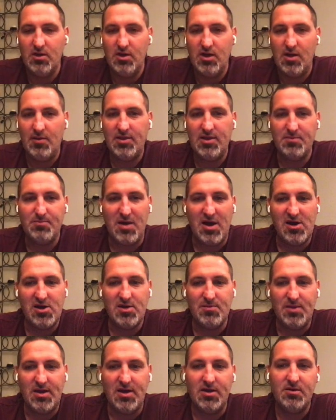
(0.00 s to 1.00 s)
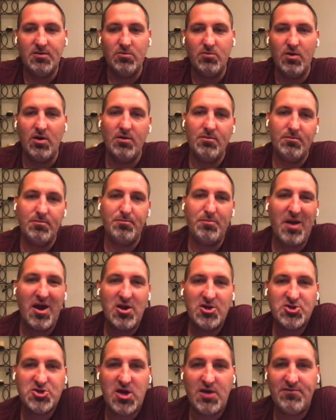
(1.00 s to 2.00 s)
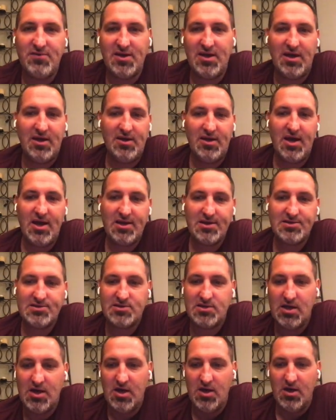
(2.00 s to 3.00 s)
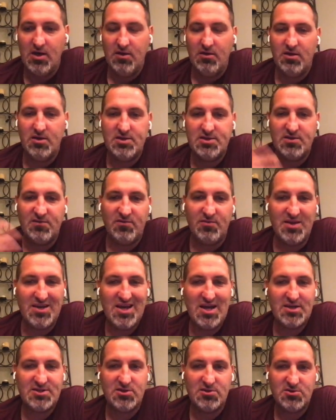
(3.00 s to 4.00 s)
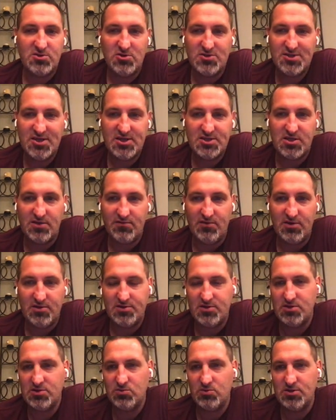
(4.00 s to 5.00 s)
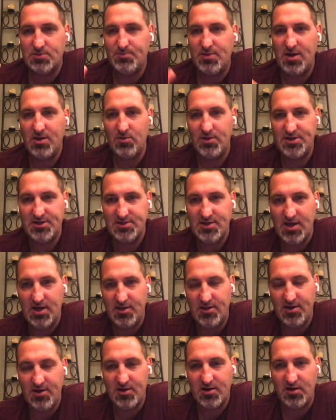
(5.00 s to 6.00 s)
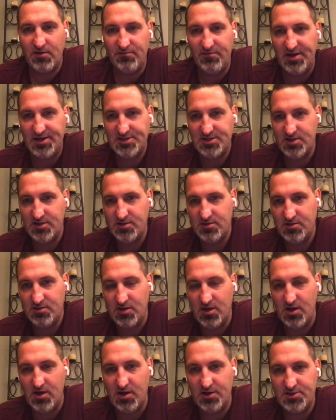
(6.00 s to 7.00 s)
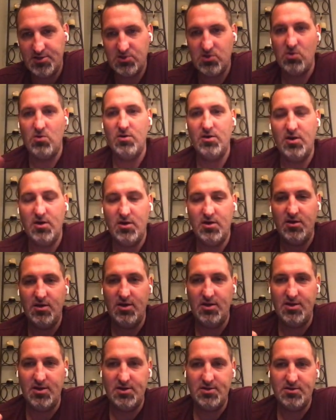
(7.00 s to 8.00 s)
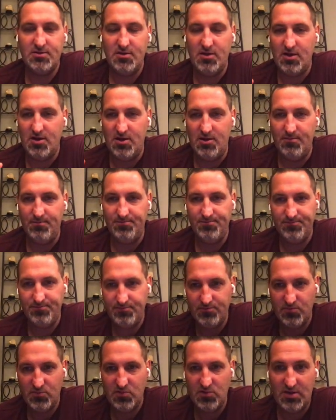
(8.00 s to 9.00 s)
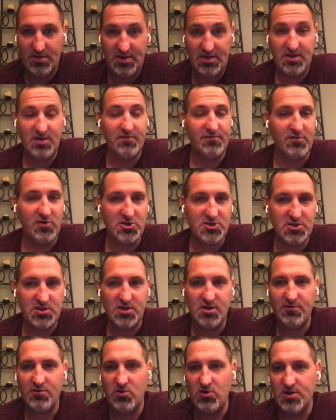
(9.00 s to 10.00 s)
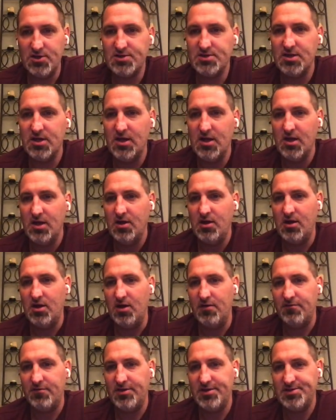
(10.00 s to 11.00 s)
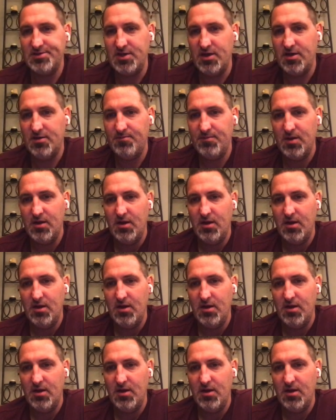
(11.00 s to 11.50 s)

How's the buyer demand? Well, buyer traffic index, this is from the National Association of Realtors, which, by the way, just had their convention just going on, and they did it virtually, of course, for this year.